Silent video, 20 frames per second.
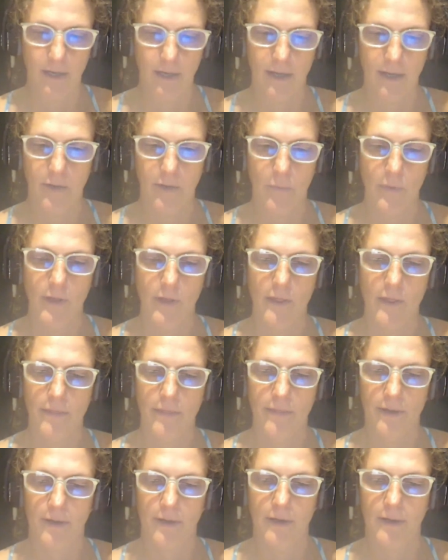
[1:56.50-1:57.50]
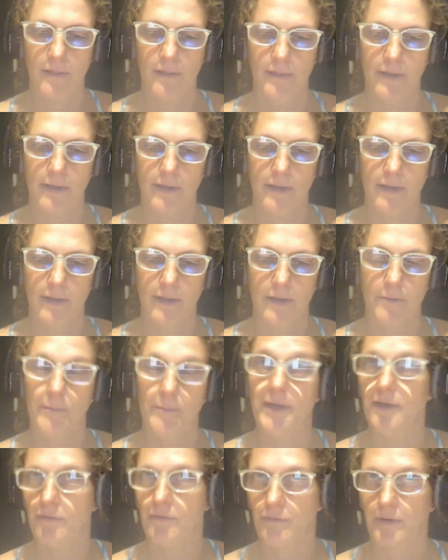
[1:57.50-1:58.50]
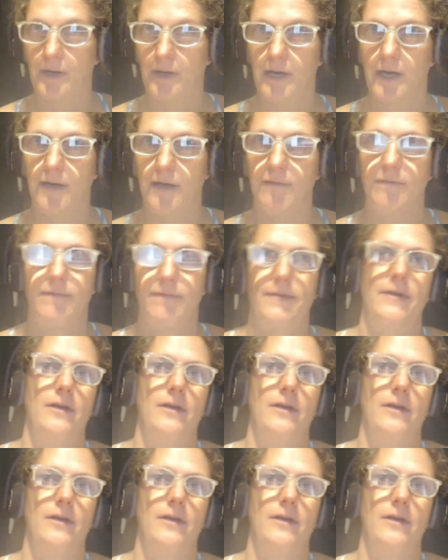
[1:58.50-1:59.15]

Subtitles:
with the Big Five